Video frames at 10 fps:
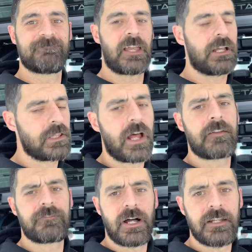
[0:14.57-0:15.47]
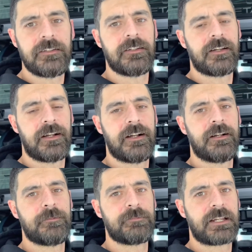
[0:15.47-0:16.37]
a lot of fun,
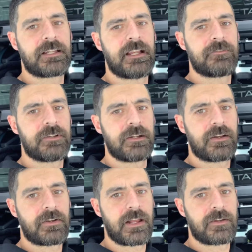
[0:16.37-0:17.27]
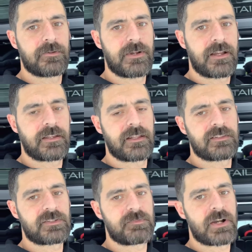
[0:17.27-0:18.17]
um, I kind of figured out how to uh, get
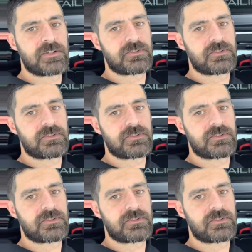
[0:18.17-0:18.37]
this part.